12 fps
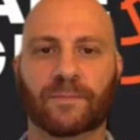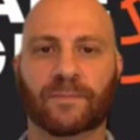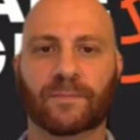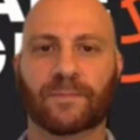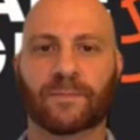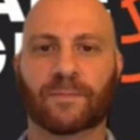
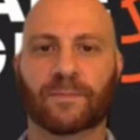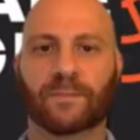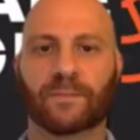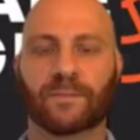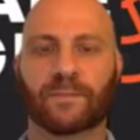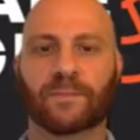
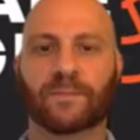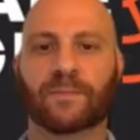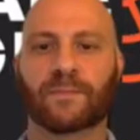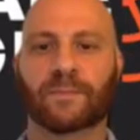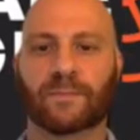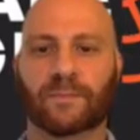
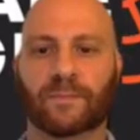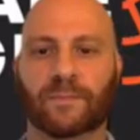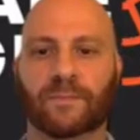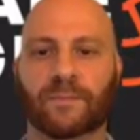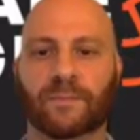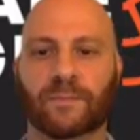
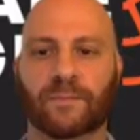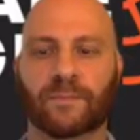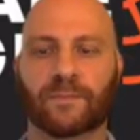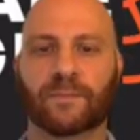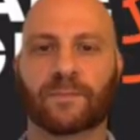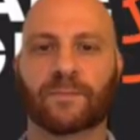
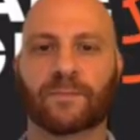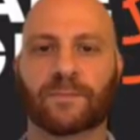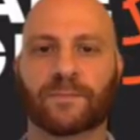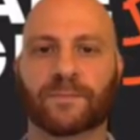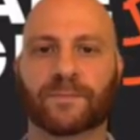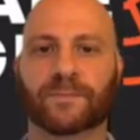
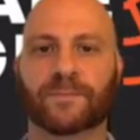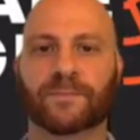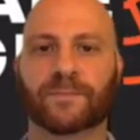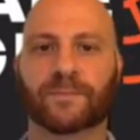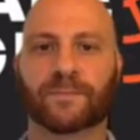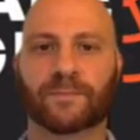
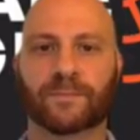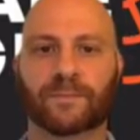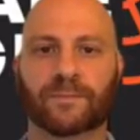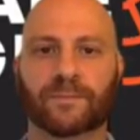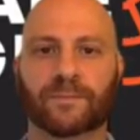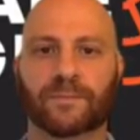
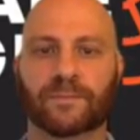(not speaking)